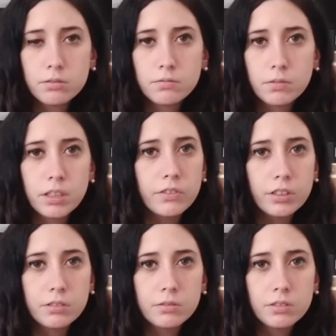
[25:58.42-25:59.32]

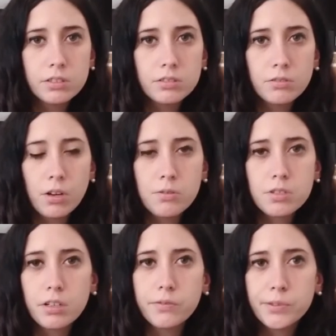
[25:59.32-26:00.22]
Whatever. Gross
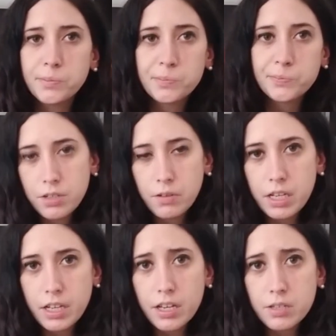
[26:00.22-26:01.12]
stuff. So he
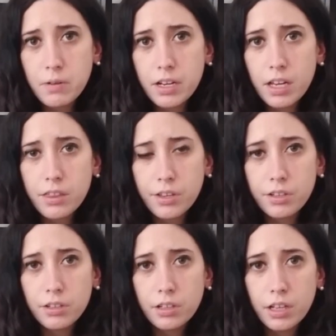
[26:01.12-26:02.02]
takes away
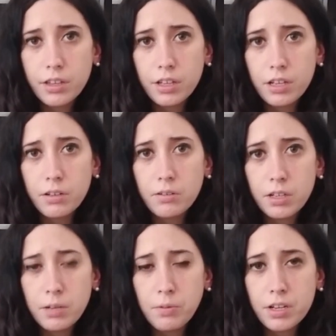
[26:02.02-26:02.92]
Nathan and then
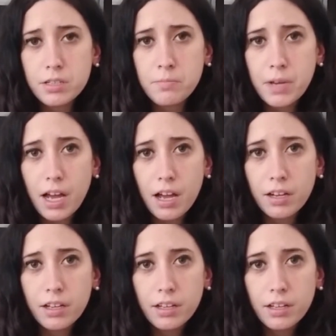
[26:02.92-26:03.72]
he brings him back